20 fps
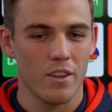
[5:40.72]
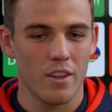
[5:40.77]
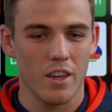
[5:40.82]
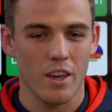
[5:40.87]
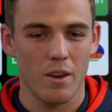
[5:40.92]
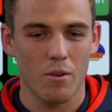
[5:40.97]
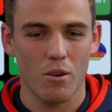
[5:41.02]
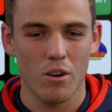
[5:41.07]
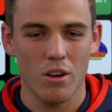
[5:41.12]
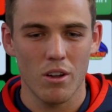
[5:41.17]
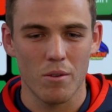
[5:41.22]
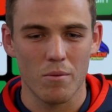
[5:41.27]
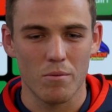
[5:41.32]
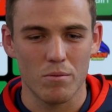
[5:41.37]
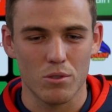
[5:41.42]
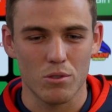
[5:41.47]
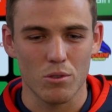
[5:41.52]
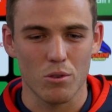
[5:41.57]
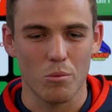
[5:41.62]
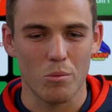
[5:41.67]
Yeah, well, I had a
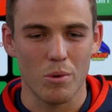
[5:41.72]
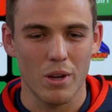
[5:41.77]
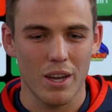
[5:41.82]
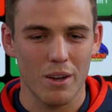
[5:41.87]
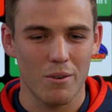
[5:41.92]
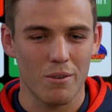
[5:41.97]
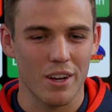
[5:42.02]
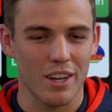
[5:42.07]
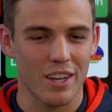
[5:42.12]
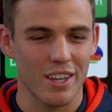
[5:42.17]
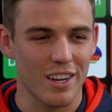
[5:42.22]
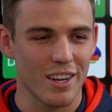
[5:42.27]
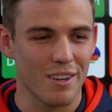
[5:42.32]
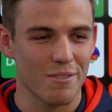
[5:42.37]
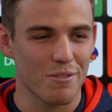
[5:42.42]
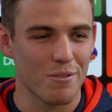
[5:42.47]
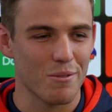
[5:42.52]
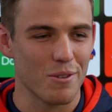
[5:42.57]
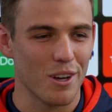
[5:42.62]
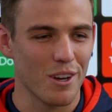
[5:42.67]
sore back waking
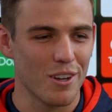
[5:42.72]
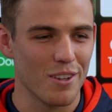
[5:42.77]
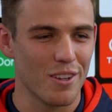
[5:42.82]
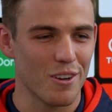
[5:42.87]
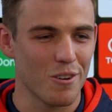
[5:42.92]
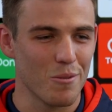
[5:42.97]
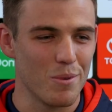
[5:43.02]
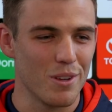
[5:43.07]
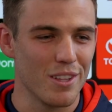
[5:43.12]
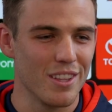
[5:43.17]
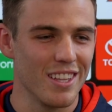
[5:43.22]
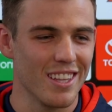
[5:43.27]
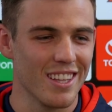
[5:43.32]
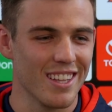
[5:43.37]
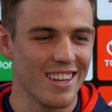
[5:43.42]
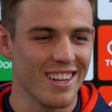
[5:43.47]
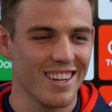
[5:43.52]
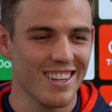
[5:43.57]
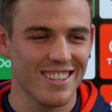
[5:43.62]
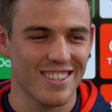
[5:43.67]
up from the hotel bed the
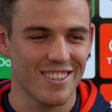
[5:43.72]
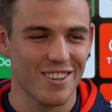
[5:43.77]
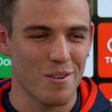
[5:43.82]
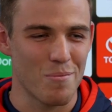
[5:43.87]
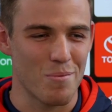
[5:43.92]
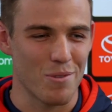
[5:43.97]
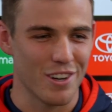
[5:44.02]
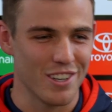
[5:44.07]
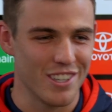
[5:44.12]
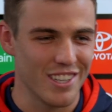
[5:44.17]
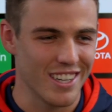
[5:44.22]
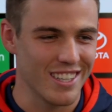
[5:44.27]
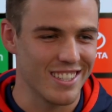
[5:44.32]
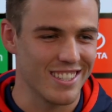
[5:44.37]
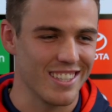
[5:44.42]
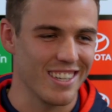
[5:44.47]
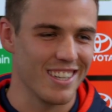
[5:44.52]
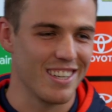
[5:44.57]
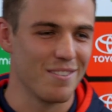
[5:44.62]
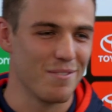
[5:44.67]
other day, so I appreciate
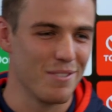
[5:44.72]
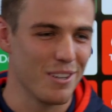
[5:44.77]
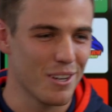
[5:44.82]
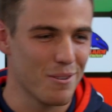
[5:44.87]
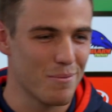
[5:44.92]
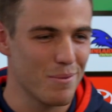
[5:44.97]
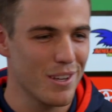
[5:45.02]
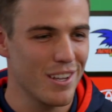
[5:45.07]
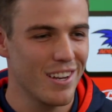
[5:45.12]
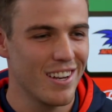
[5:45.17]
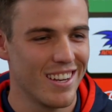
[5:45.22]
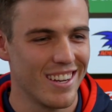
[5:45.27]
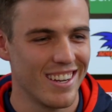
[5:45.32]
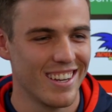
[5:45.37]
staying in my own bed.